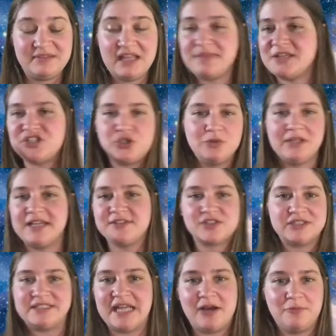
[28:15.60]
they shoot
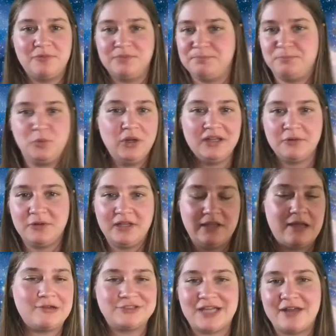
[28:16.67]
lasers down really, really
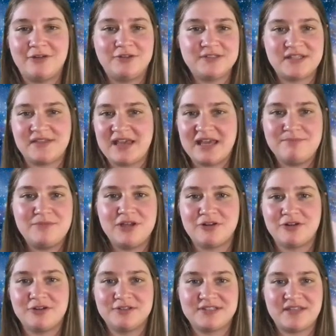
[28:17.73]
long tunnels, and they hit
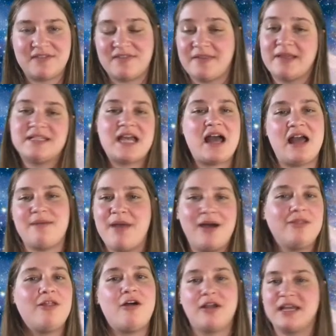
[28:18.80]
mirrors, and then they time how
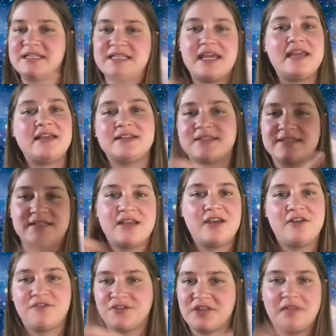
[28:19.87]
long it takes
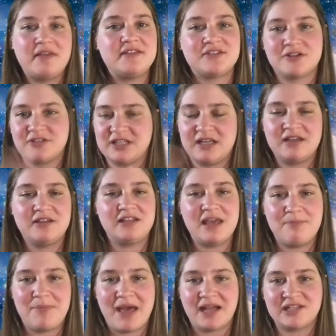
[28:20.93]
for the laser to
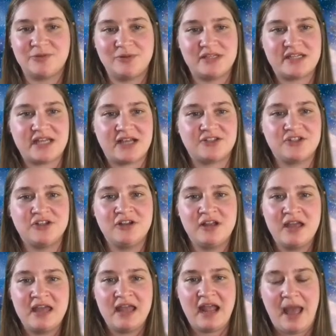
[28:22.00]
get back to a detector.
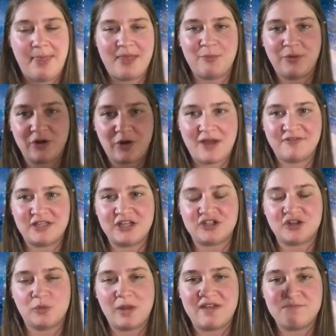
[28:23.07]
And then when a
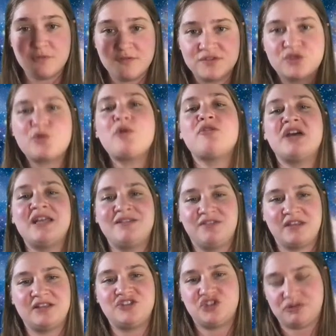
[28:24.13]
gravitational wave moves through it,
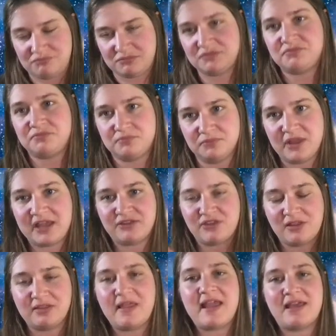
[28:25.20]
the
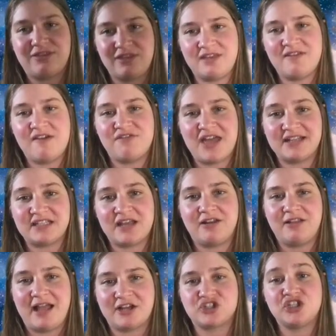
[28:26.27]
length of that
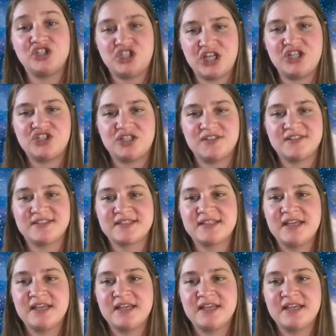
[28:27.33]
tunnel actually changes.